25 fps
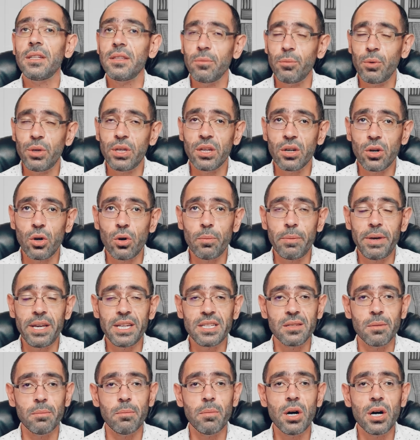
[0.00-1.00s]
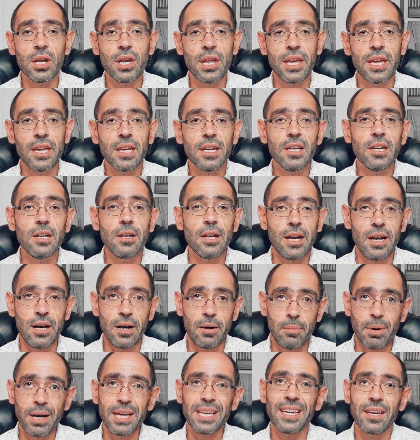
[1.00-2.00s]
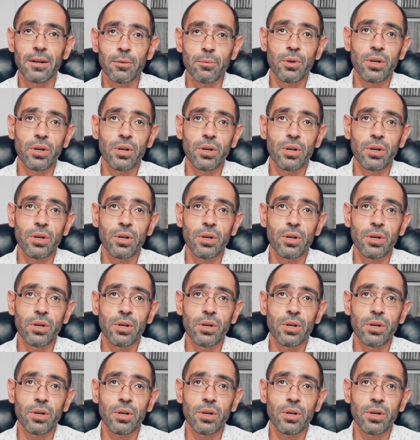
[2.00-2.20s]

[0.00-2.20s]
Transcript: and we can all make some money by getting